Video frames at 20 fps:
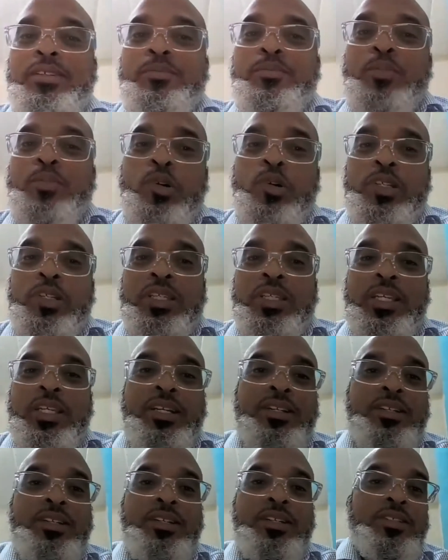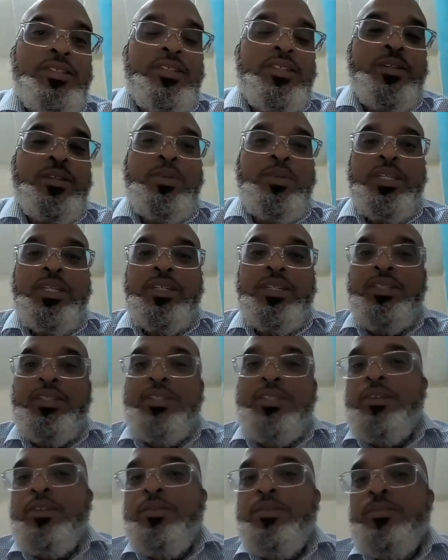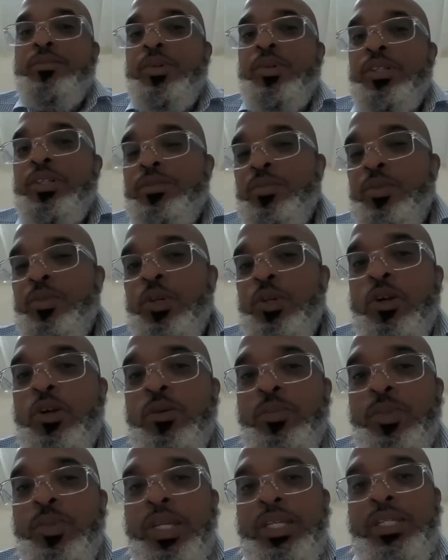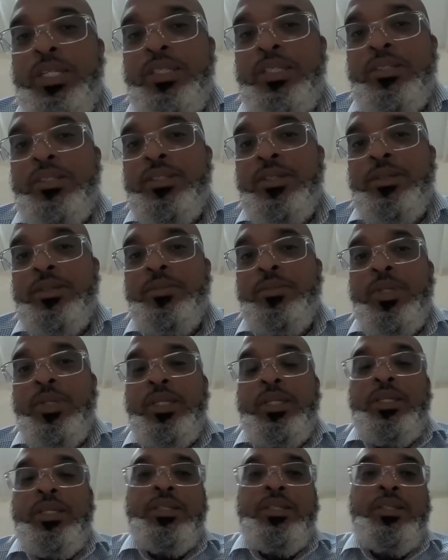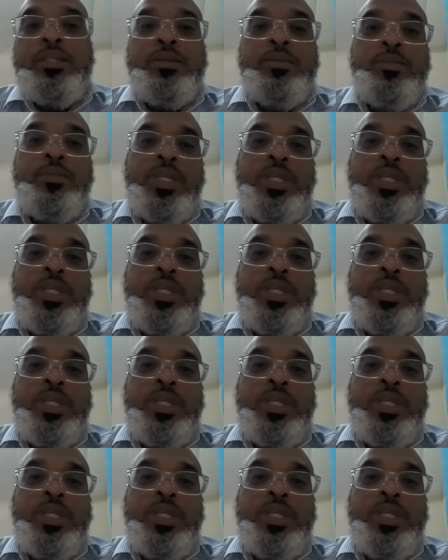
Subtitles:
bog standard. Some cases are much more complex than some